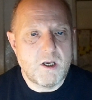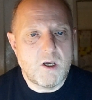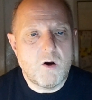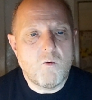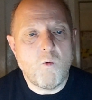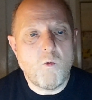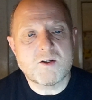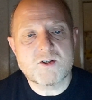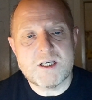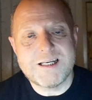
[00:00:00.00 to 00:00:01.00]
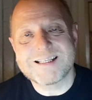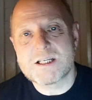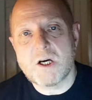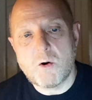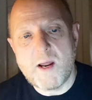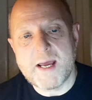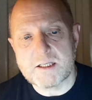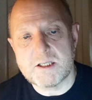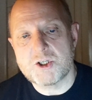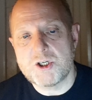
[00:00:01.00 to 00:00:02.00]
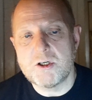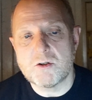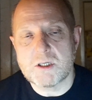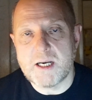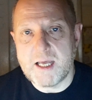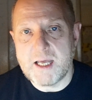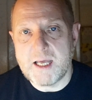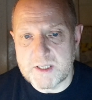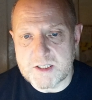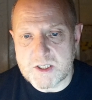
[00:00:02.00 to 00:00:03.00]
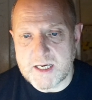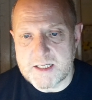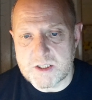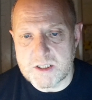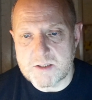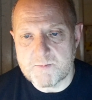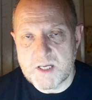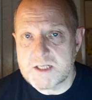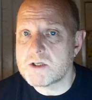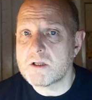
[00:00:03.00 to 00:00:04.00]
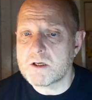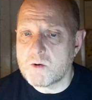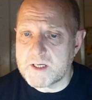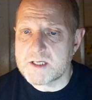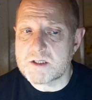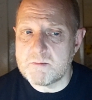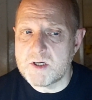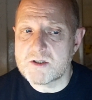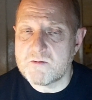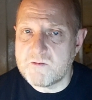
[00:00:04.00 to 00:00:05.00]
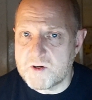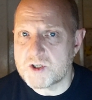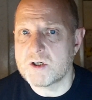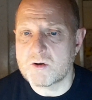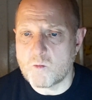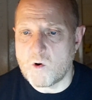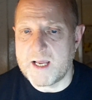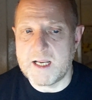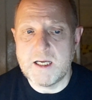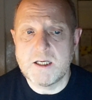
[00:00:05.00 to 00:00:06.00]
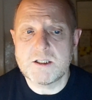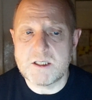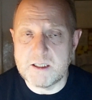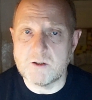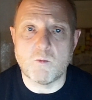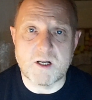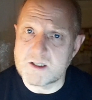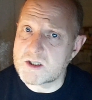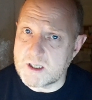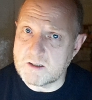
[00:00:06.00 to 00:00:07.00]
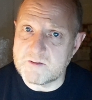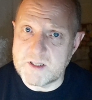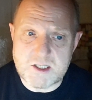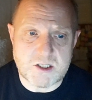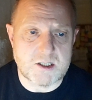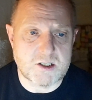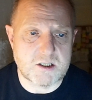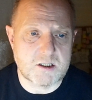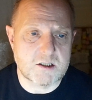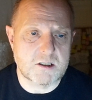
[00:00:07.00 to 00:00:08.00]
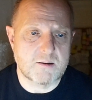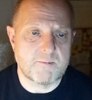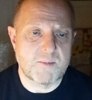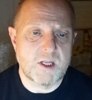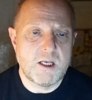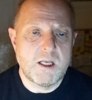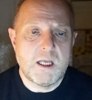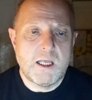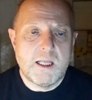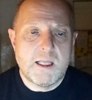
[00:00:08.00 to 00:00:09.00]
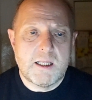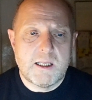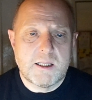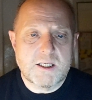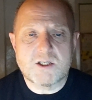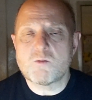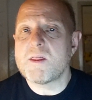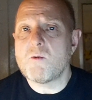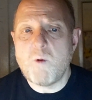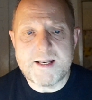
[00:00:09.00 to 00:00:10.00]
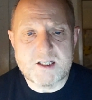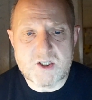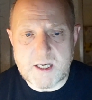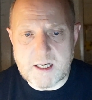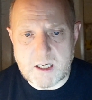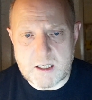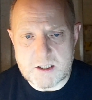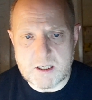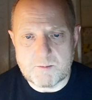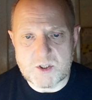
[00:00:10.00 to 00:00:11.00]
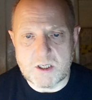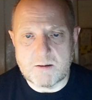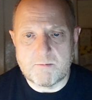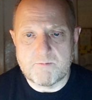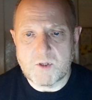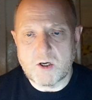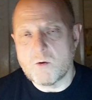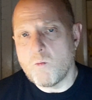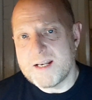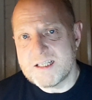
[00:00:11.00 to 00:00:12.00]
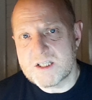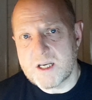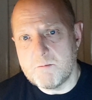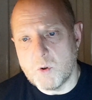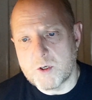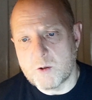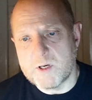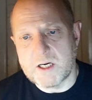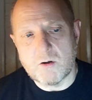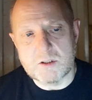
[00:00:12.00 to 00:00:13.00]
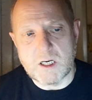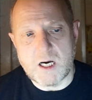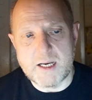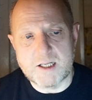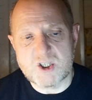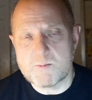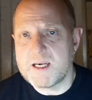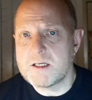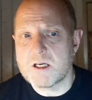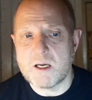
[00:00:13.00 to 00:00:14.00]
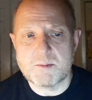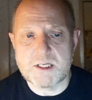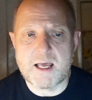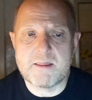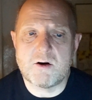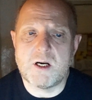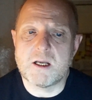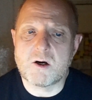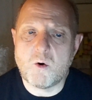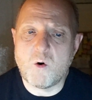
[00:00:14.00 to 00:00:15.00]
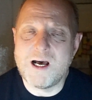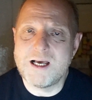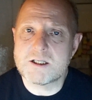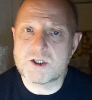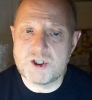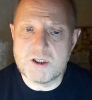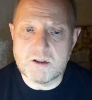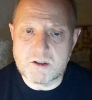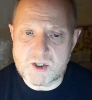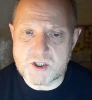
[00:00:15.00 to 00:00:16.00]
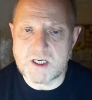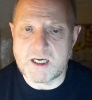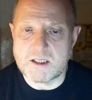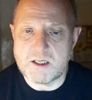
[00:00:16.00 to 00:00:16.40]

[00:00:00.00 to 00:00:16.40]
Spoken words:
Whilst it's correct that Qigong can help in these cases, it's not the quickest and most efficient way to heal oneself in this instance. This is where the Wednesday class comes in. On a Wednesday morning we go online and spend time together in a quiet Qigong state,